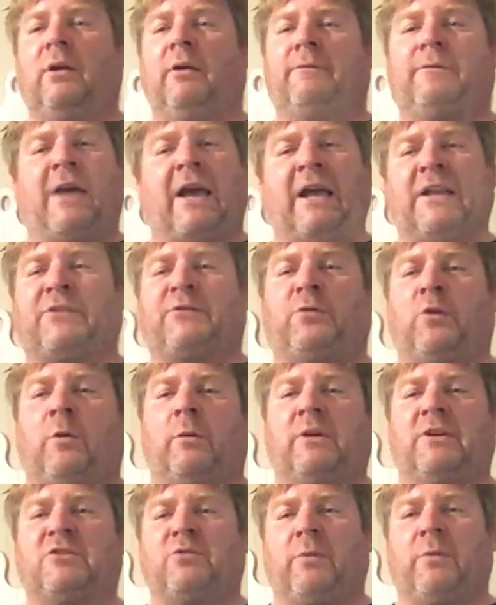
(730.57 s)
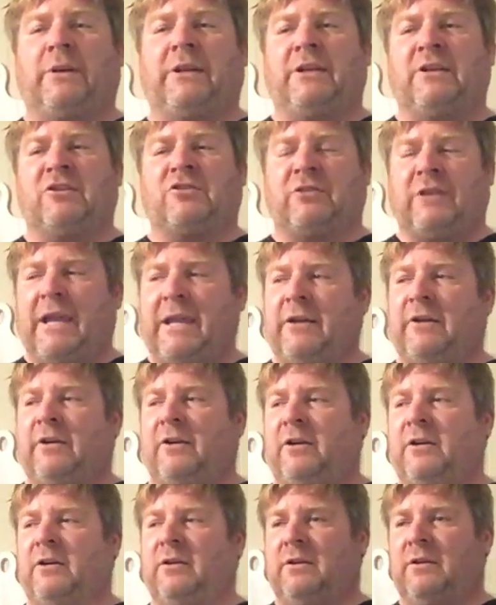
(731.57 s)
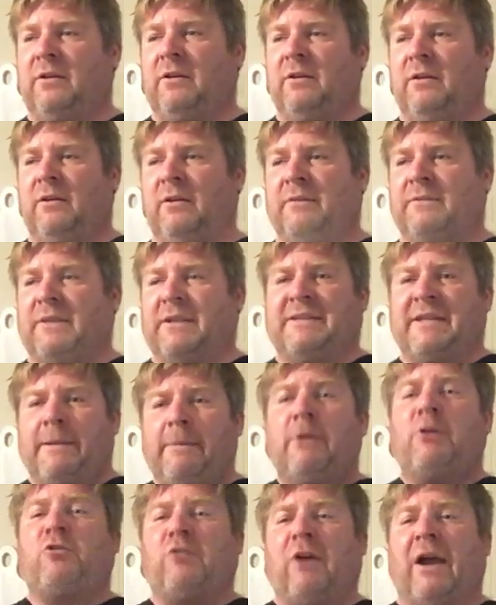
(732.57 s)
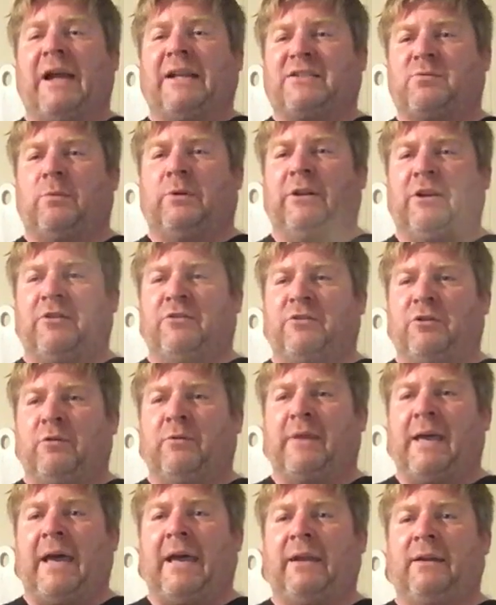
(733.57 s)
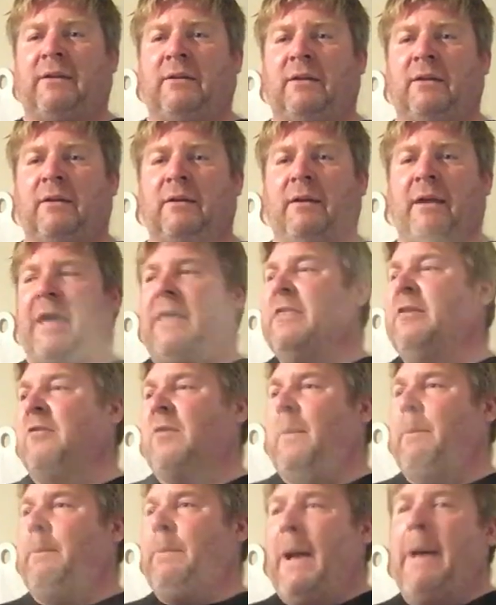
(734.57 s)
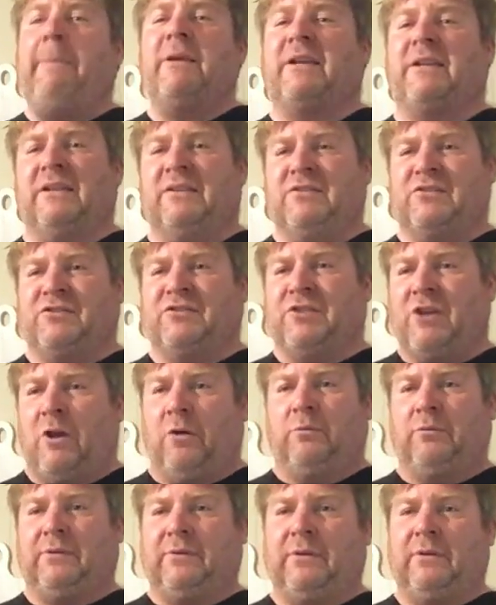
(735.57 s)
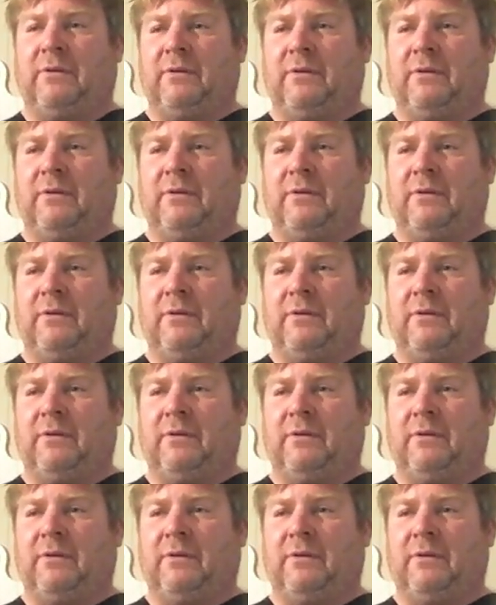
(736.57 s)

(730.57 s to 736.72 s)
Fast forward 20 years later, the Democrats want to do that, and the Republicans don't.